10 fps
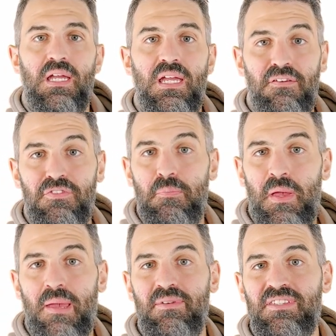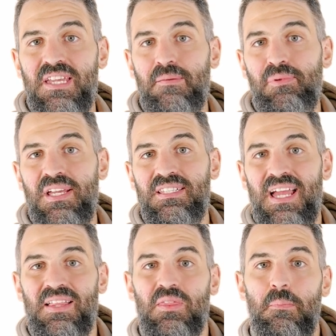If the payments take place
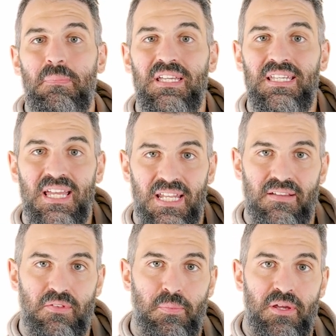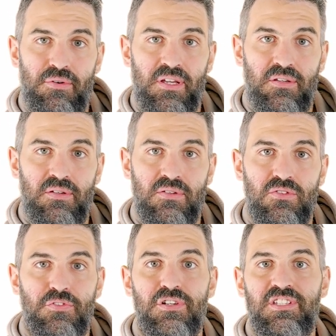at the beginning of the period,
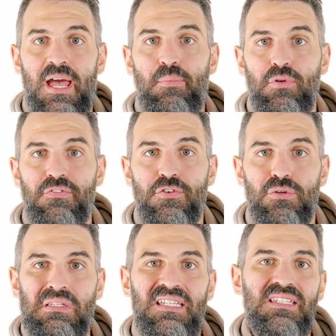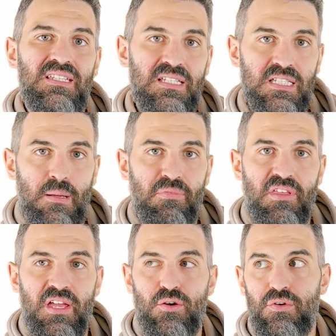so for example, if you're leasing
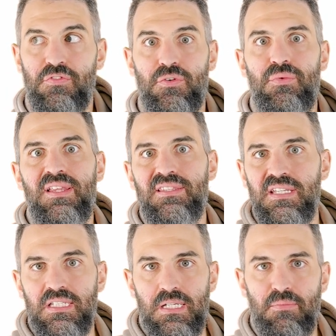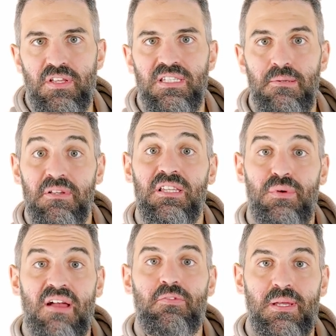something or if you're renting something, typically we
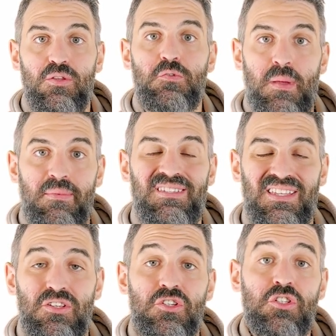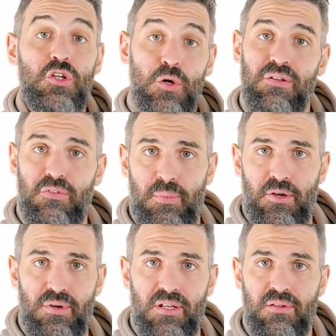have to make those payments at the start of the
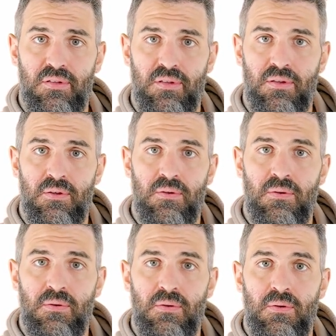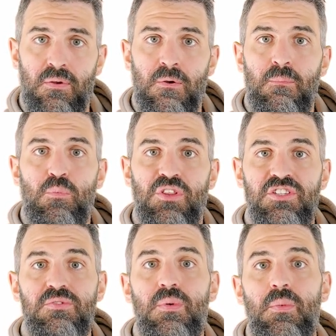period. Well,
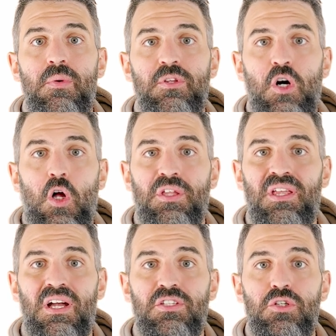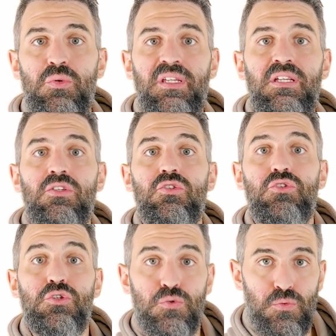this is what we would call an annuity
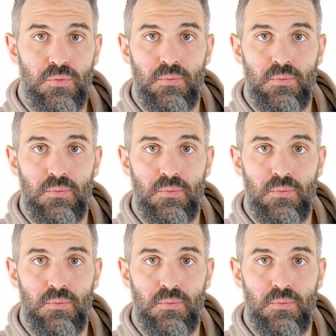due.